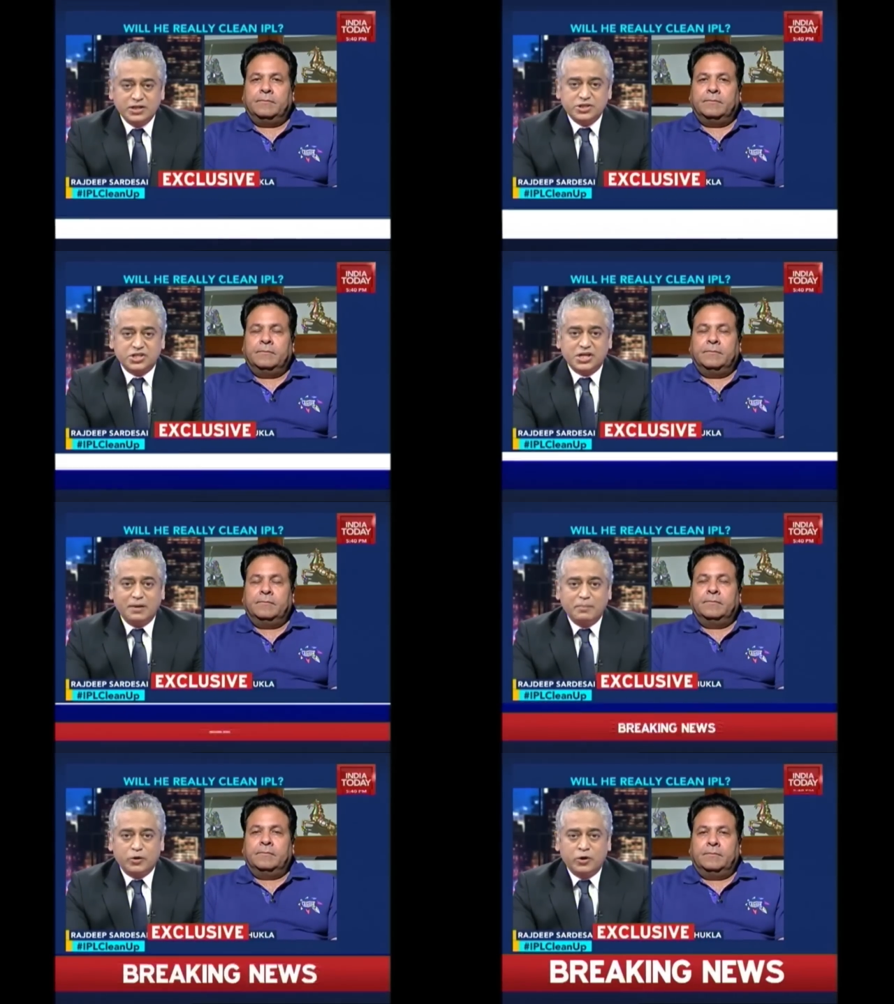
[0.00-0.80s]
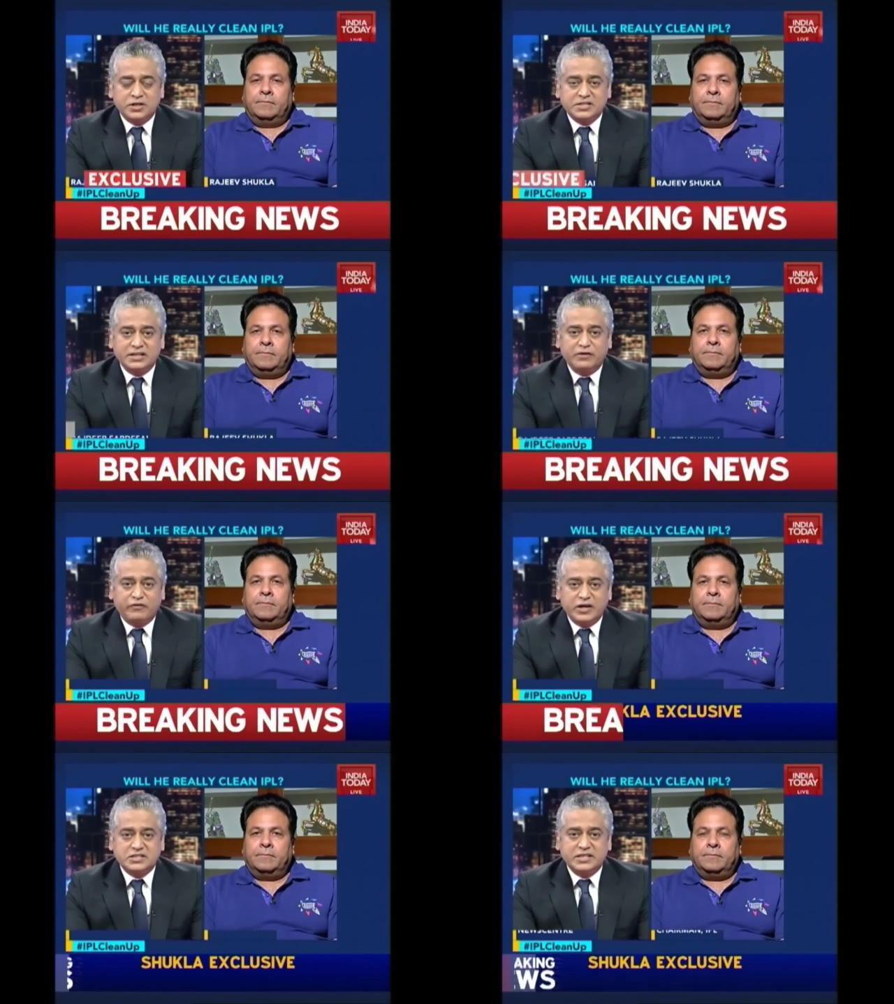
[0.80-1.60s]
Speaker 1: Shashank Manohar said the
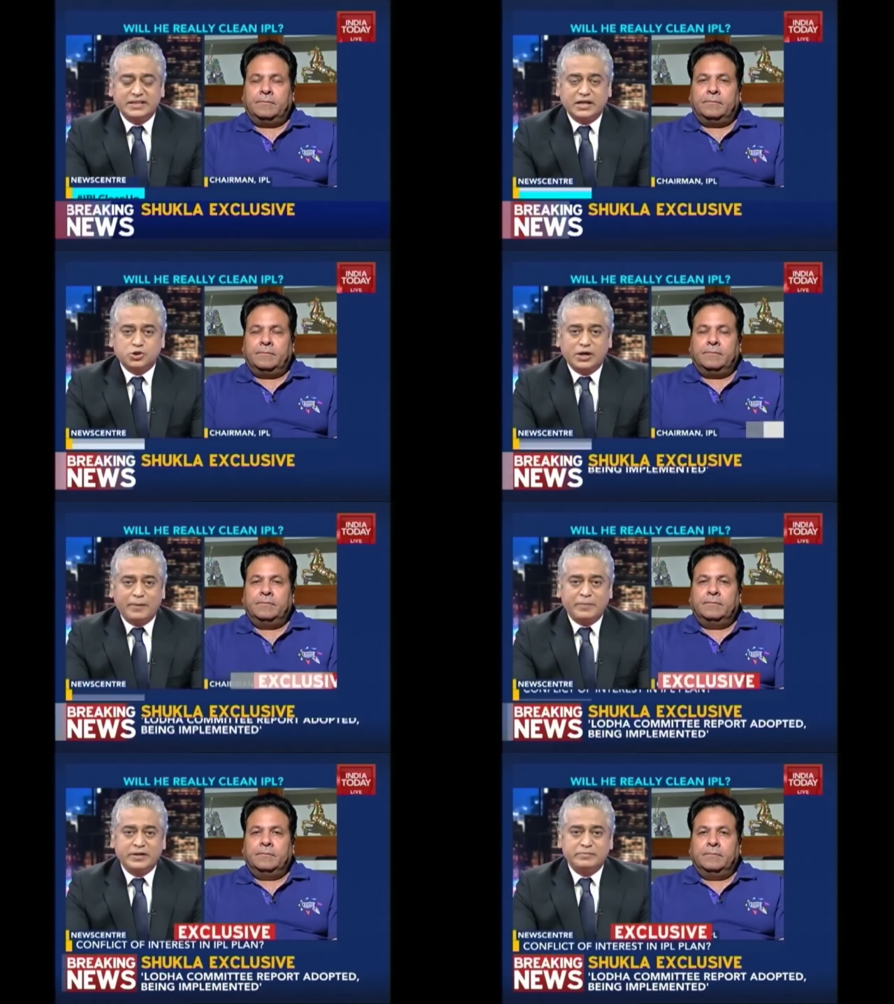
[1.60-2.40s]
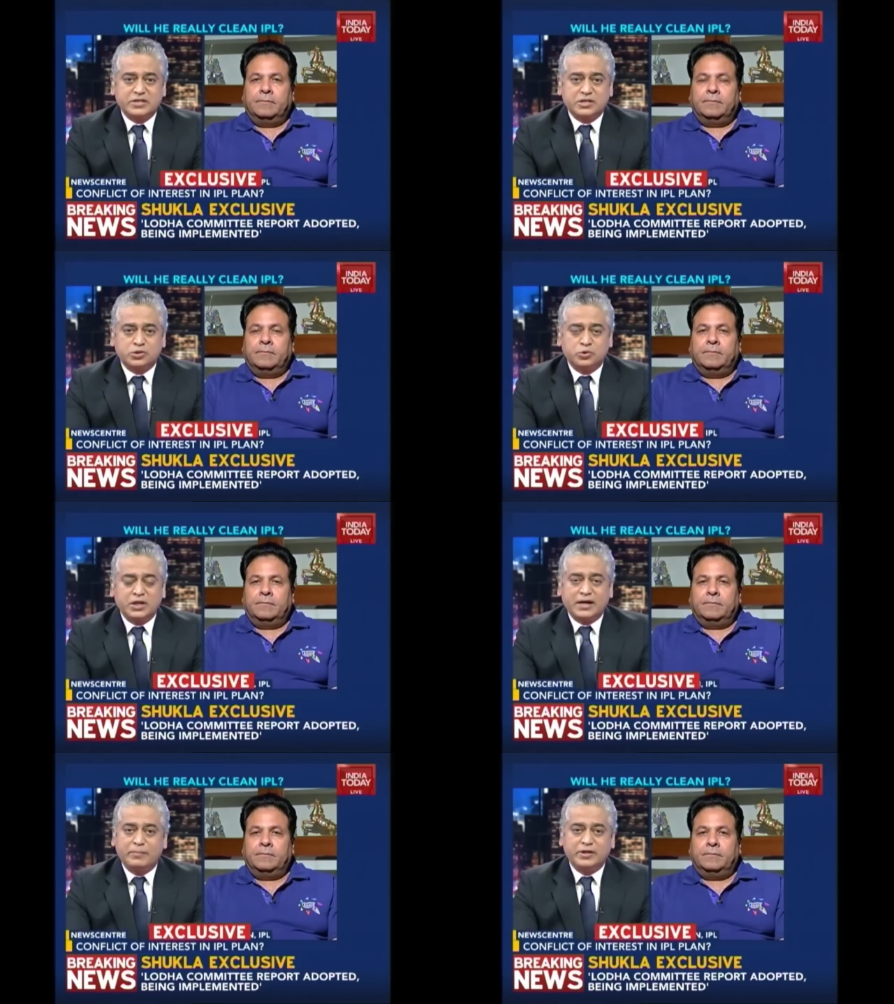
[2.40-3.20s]
first thing that should happen is Mister
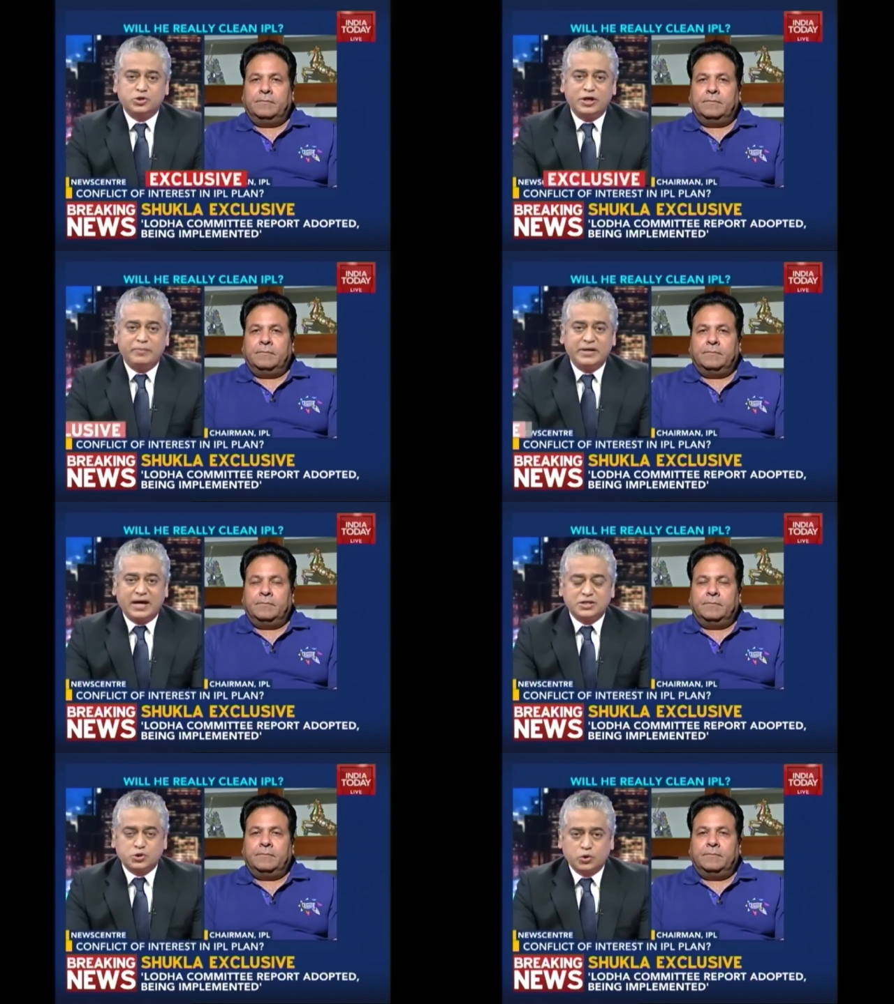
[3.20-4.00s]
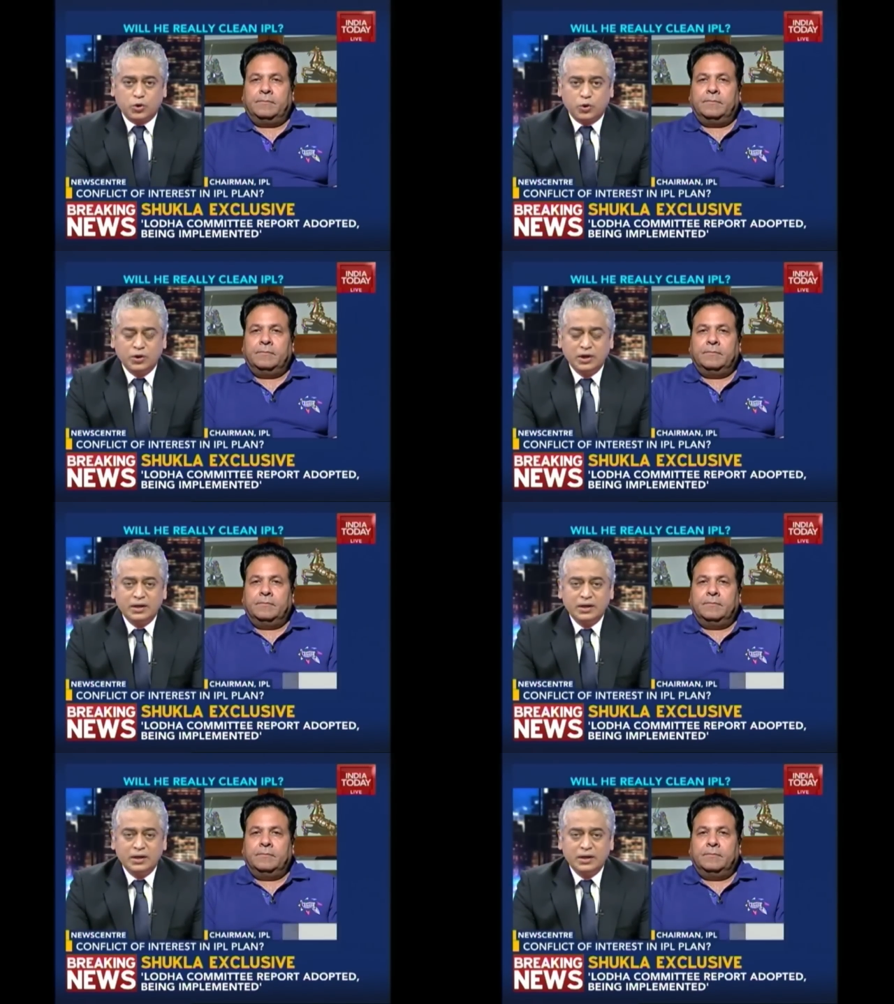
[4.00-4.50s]
Sundar Raman should have been asked to go.